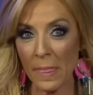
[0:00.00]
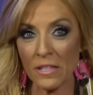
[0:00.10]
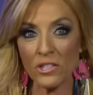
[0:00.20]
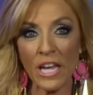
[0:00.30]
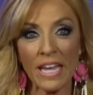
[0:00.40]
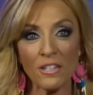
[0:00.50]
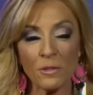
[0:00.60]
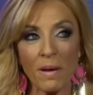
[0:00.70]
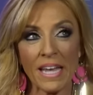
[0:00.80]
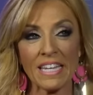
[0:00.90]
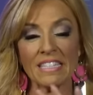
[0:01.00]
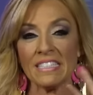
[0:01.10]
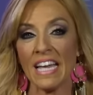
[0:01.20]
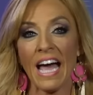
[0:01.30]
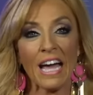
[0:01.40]
changed my
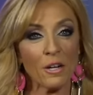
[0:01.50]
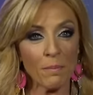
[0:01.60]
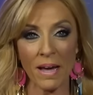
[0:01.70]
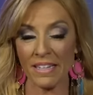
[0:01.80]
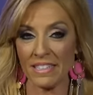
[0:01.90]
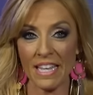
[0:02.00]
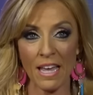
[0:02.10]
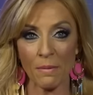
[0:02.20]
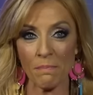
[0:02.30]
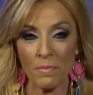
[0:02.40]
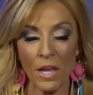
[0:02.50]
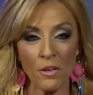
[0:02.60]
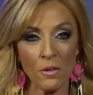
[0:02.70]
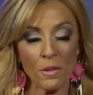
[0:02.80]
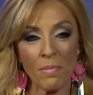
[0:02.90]
entire mindset.
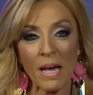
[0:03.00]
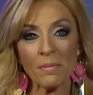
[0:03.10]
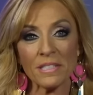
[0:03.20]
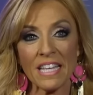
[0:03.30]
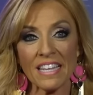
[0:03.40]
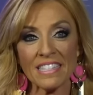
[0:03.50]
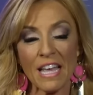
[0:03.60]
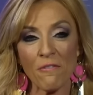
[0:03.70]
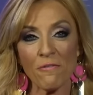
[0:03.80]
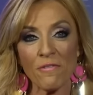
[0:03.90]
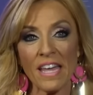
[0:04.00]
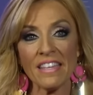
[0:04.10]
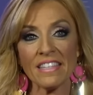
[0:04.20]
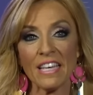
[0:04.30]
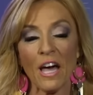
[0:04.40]
You know, the Bible says that faith
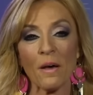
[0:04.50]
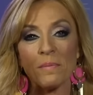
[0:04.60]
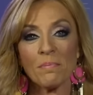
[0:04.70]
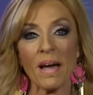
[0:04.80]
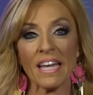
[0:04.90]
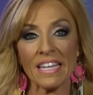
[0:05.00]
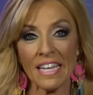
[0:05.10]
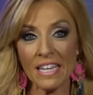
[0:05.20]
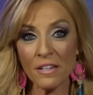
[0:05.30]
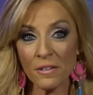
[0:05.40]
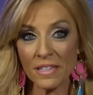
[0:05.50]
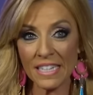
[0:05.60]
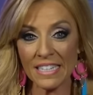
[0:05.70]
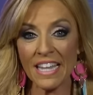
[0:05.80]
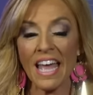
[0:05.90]
comes by
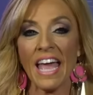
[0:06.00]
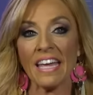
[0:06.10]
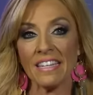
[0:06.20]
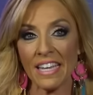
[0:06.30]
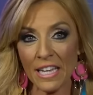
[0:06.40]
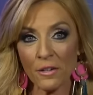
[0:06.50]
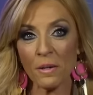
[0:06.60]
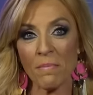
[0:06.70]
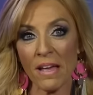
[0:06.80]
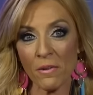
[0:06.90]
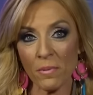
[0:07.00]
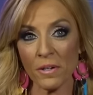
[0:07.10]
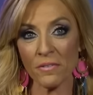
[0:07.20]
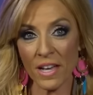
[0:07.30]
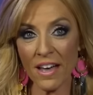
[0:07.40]
hearing and hearing by the Word
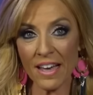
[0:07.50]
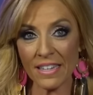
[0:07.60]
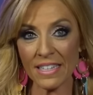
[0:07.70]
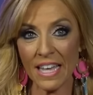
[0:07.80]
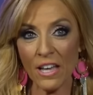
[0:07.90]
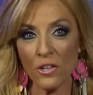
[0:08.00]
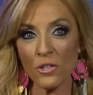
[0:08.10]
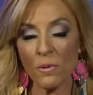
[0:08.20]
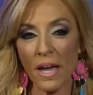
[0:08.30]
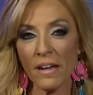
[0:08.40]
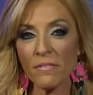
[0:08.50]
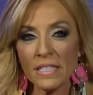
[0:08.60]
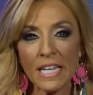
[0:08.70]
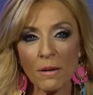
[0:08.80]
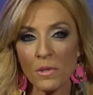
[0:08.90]
of God. So every
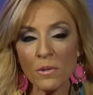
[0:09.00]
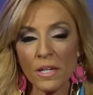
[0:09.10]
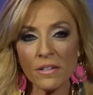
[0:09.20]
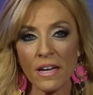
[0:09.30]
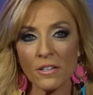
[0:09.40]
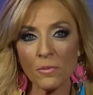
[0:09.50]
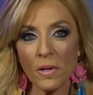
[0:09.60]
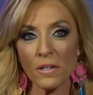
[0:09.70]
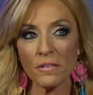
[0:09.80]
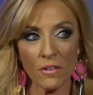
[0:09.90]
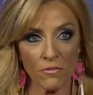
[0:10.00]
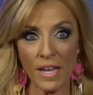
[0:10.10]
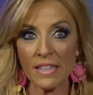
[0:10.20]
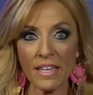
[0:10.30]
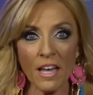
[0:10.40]
time you hear God's Word,
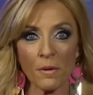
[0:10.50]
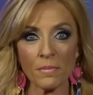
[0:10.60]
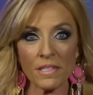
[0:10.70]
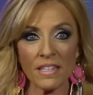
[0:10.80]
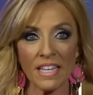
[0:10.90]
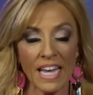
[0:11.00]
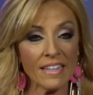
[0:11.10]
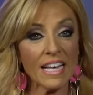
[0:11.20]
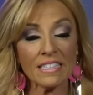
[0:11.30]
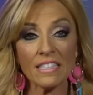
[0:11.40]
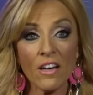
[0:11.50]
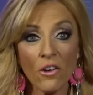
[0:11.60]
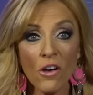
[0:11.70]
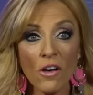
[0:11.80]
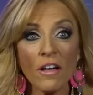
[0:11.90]
faith comes. And that's not
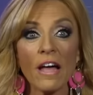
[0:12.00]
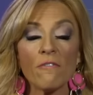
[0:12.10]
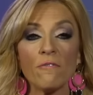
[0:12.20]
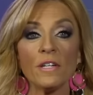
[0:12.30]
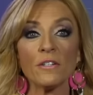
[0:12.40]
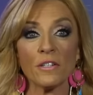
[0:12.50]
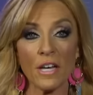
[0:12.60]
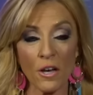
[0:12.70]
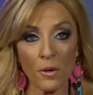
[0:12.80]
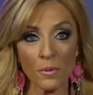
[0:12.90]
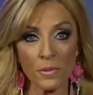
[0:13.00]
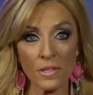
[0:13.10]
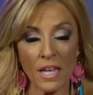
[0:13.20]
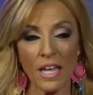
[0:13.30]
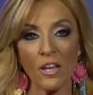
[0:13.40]
all, fear goes.
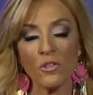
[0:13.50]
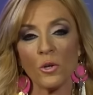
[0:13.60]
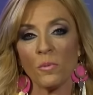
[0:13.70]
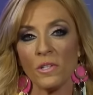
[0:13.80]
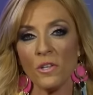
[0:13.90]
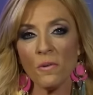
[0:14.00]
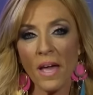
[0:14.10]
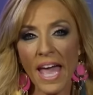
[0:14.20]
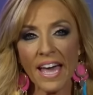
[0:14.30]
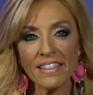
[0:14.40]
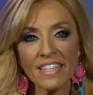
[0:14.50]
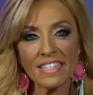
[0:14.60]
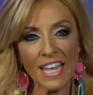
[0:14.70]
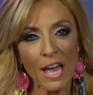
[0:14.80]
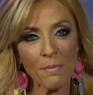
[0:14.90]
So when you add this
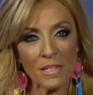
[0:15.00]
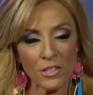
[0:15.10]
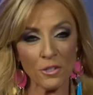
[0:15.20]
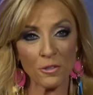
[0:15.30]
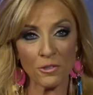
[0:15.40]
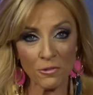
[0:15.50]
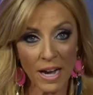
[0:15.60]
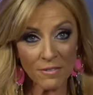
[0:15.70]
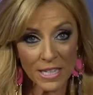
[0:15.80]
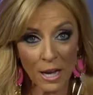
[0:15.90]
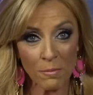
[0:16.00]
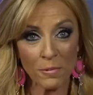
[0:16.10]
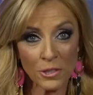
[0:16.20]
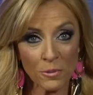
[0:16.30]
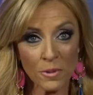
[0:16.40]
habit to your drive time
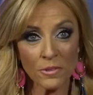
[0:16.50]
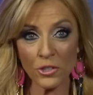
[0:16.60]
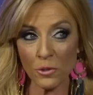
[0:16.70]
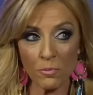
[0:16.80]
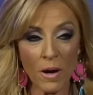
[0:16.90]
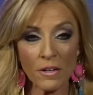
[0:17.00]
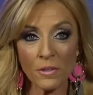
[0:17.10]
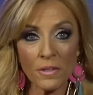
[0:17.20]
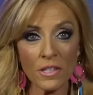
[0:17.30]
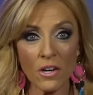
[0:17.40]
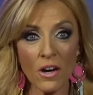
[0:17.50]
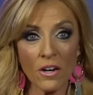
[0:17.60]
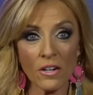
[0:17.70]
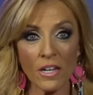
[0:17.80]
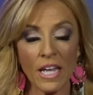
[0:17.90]
ritual, just while you're in the
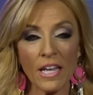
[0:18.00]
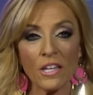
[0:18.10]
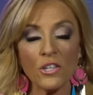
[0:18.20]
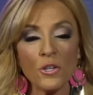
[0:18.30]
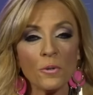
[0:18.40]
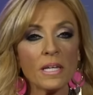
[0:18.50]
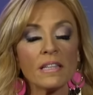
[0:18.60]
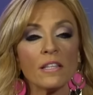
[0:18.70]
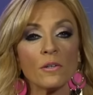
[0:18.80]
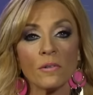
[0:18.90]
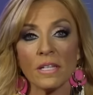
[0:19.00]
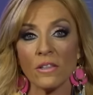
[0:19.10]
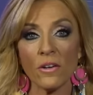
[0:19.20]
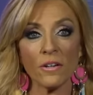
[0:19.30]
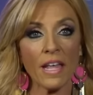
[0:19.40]
car, you can literally
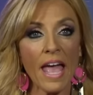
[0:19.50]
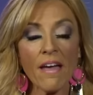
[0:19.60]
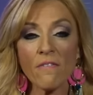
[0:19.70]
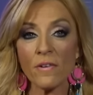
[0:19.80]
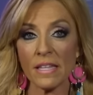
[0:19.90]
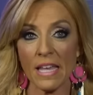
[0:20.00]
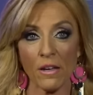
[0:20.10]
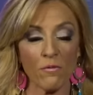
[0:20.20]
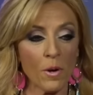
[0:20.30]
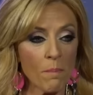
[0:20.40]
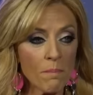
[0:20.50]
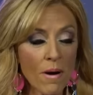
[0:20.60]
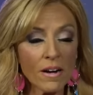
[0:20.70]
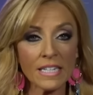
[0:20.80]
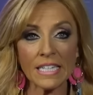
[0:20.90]
learn everything from
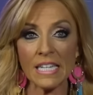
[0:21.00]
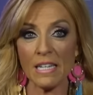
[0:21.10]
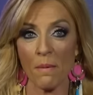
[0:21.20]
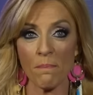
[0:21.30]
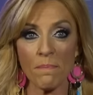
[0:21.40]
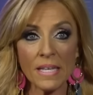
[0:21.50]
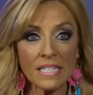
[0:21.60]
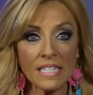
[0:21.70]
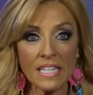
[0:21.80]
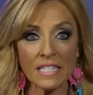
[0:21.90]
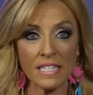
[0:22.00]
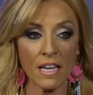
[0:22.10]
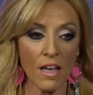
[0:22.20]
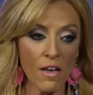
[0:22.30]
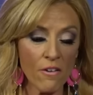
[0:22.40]
marketing and business to
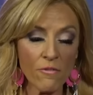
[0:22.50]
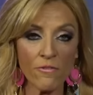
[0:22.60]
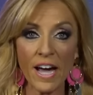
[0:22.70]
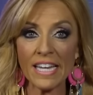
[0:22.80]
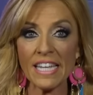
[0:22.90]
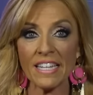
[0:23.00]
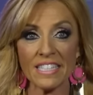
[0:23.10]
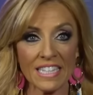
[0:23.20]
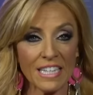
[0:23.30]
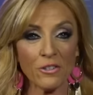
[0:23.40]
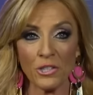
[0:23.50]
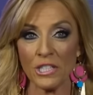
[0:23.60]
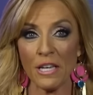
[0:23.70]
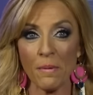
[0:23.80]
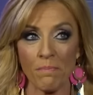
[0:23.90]
finance,
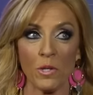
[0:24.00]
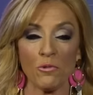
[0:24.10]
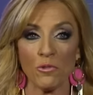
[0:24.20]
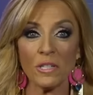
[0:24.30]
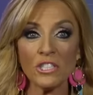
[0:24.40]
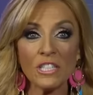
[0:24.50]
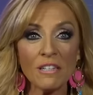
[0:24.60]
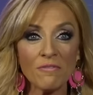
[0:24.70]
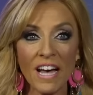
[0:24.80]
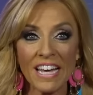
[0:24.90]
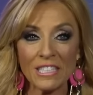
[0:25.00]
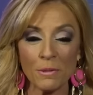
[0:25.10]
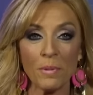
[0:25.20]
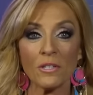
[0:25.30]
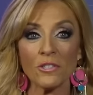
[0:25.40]
leadership, nutrition advice,
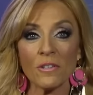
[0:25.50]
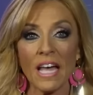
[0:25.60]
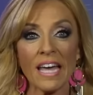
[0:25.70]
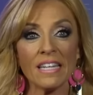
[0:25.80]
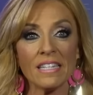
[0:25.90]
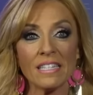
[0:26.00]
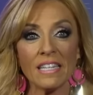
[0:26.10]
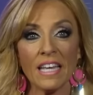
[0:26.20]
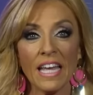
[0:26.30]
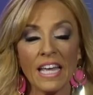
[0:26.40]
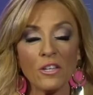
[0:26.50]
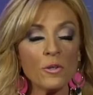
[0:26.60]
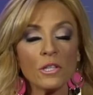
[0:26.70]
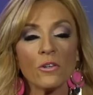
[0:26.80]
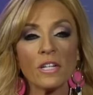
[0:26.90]
spiritual guidance. You
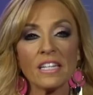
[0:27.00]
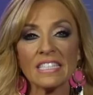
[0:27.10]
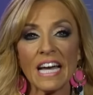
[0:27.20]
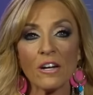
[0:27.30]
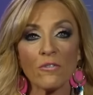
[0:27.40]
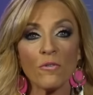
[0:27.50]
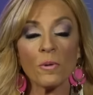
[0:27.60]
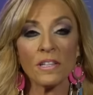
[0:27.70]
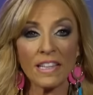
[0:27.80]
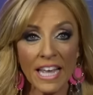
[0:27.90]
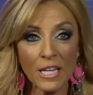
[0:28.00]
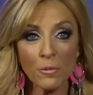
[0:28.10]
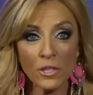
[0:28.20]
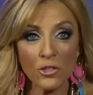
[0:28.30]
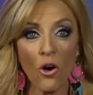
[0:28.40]
can learn an entire foreign
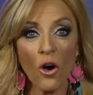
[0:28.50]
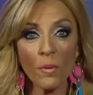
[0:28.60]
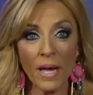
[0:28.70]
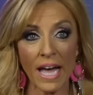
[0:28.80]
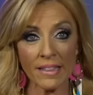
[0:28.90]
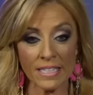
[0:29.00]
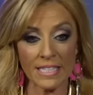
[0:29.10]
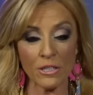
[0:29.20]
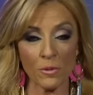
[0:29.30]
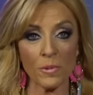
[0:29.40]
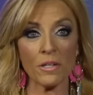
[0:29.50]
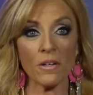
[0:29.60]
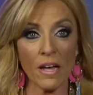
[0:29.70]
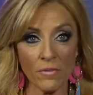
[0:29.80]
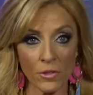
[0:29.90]
language all behind the steering wheel
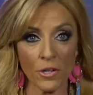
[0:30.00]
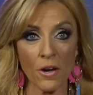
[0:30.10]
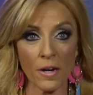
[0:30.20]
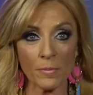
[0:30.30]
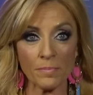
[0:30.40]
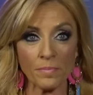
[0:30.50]
of your car.